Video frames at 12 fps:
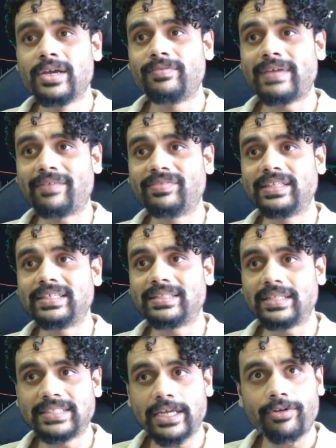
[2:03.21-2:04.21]
We have
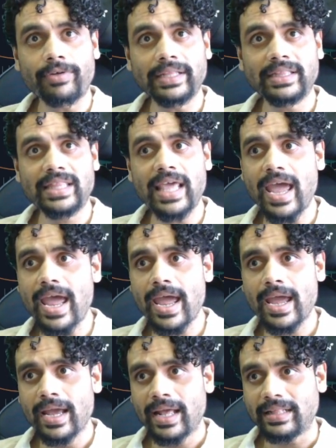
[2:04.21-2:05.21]
this area right
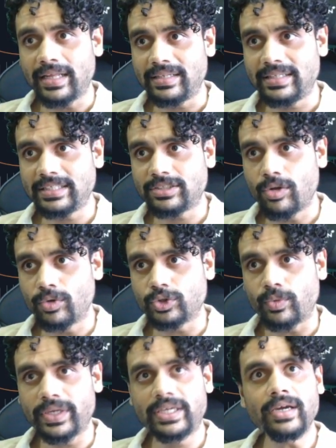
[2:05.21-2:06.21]
there, then these lows
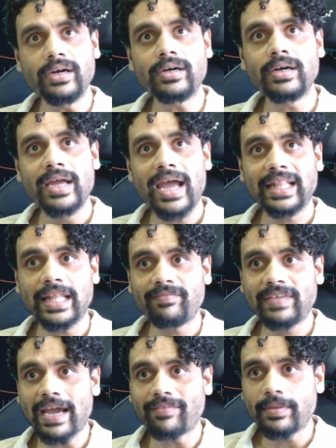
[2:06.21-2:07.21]
over here, and then
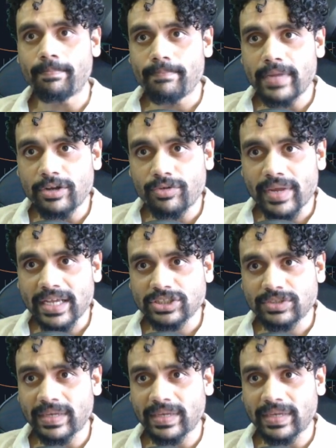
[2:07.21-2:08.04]
we have the mid-range.